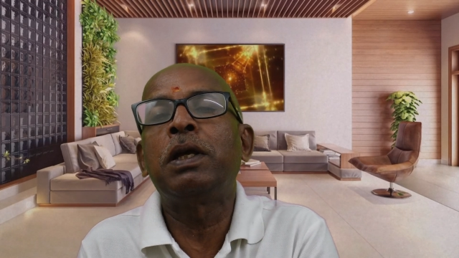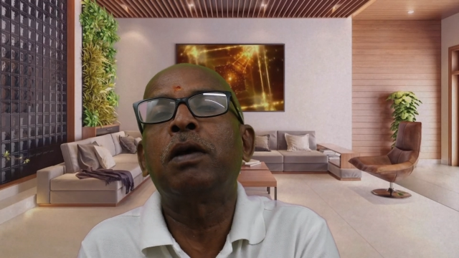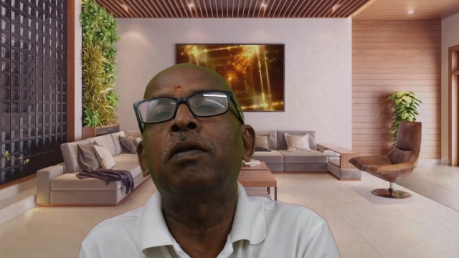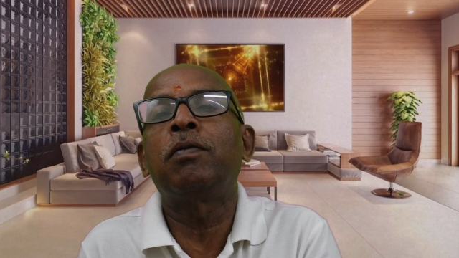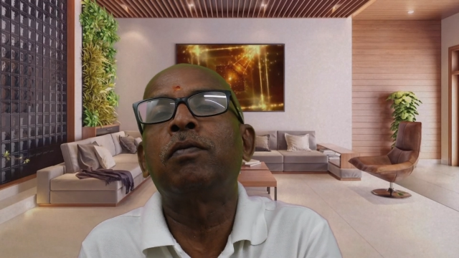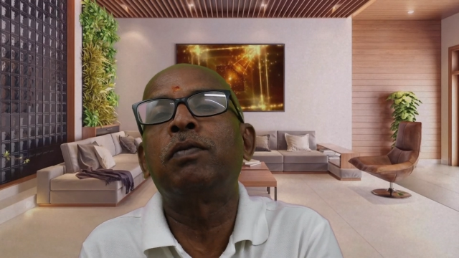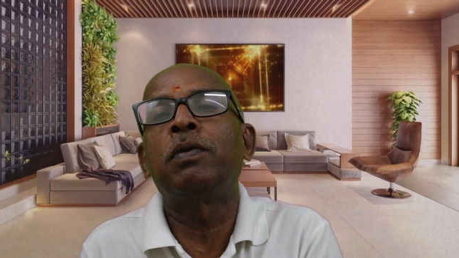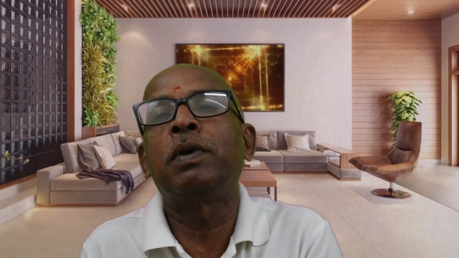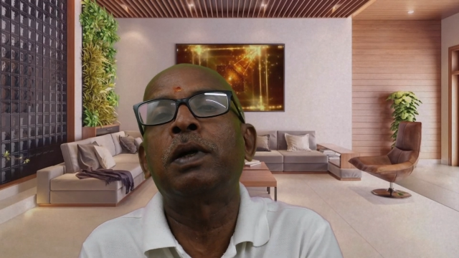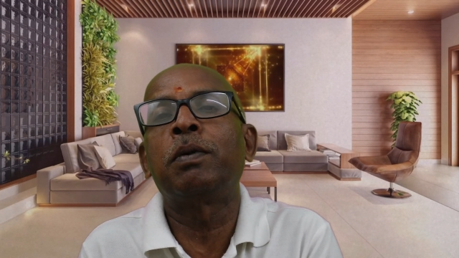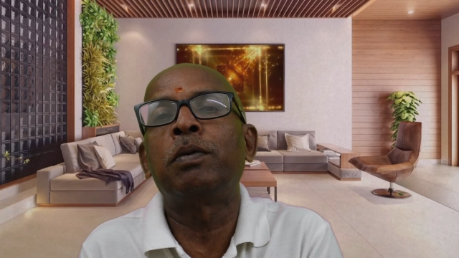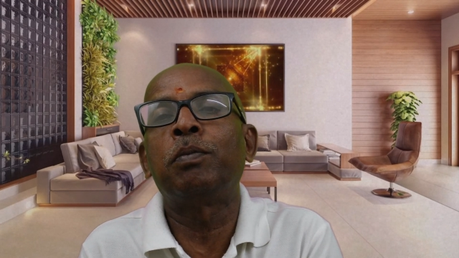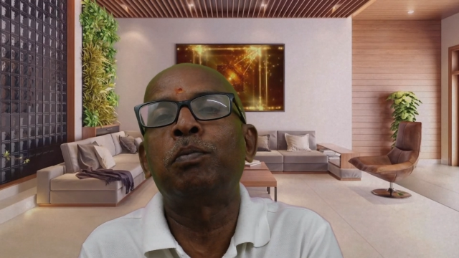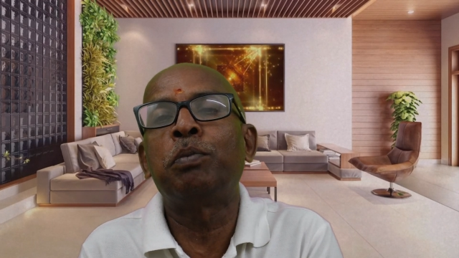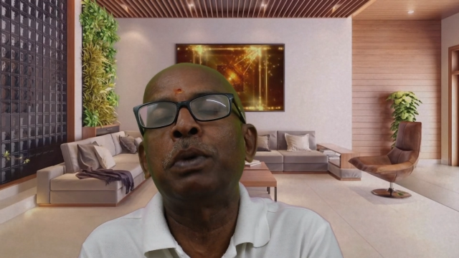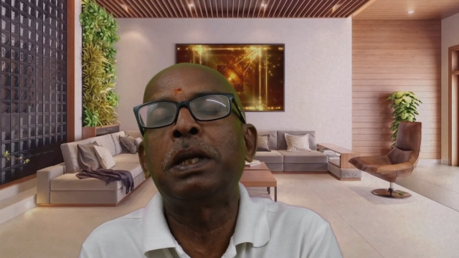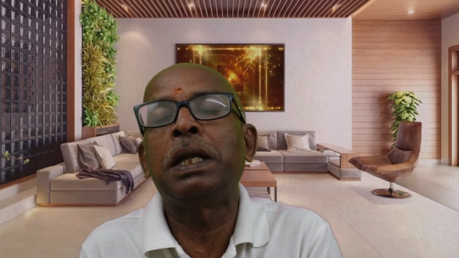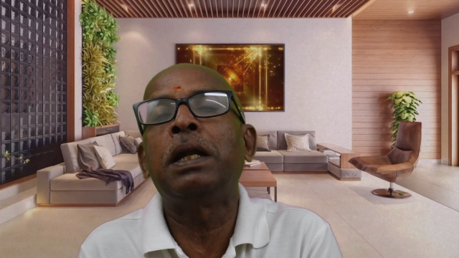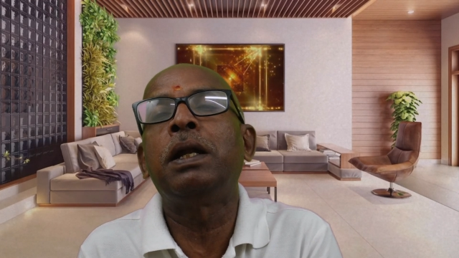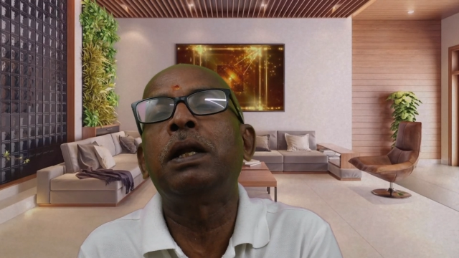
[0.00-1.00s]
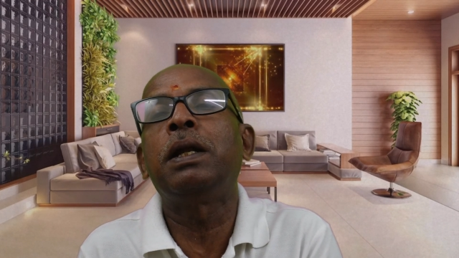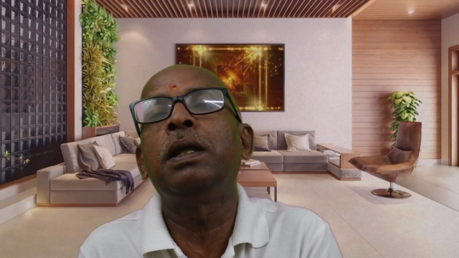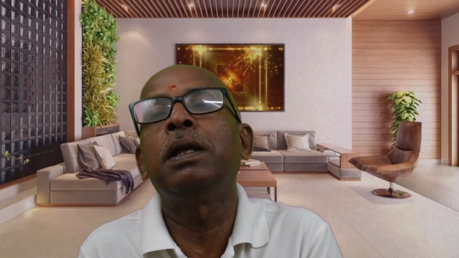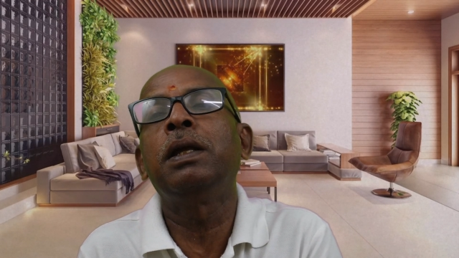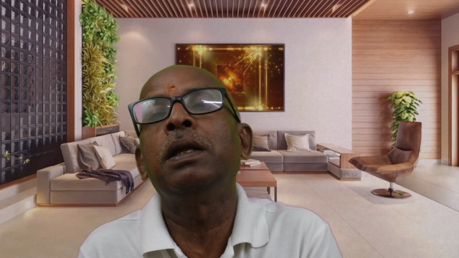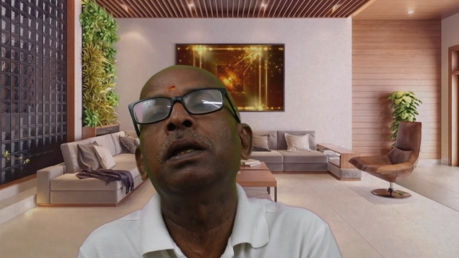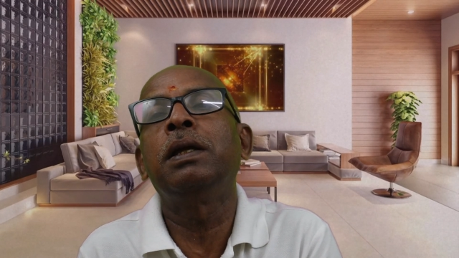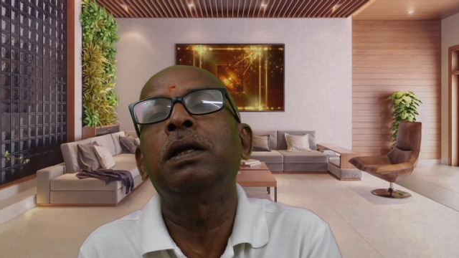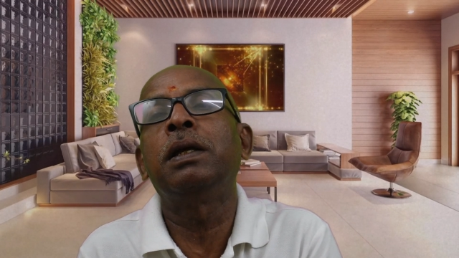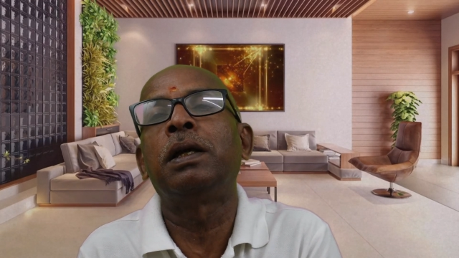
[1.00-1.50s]
of
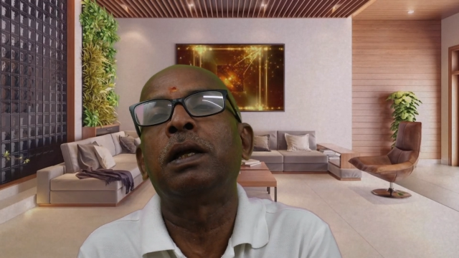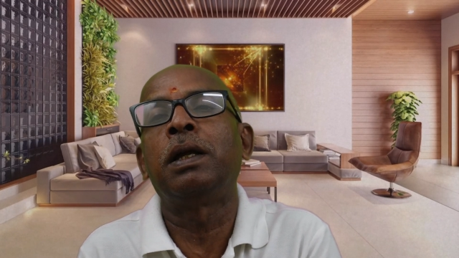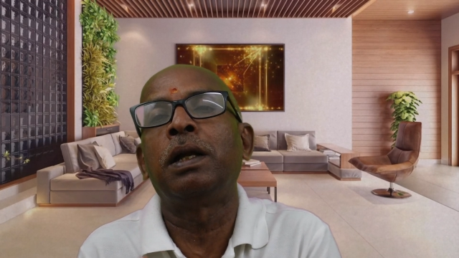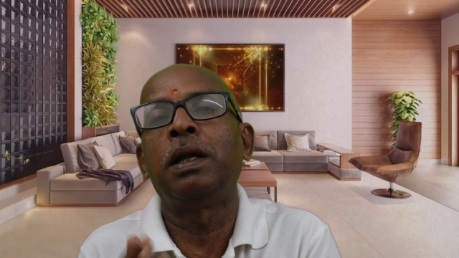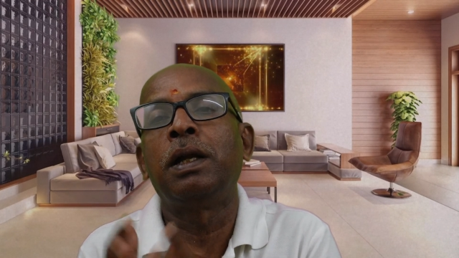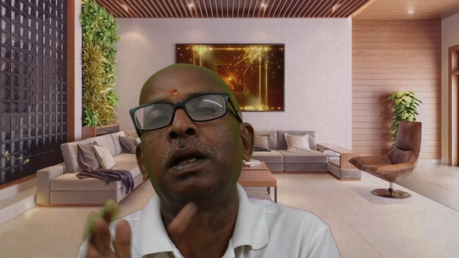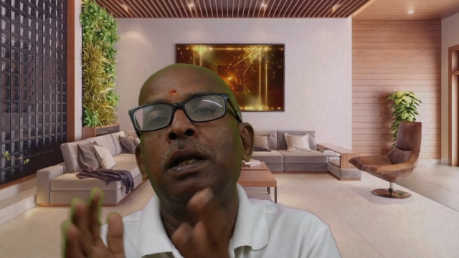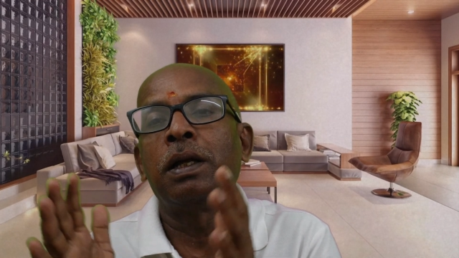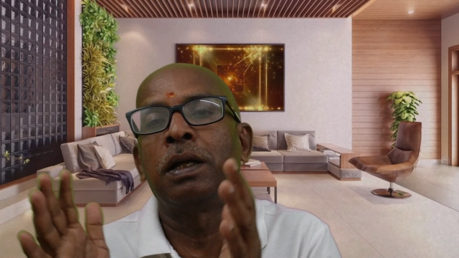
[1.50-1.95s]
penalty and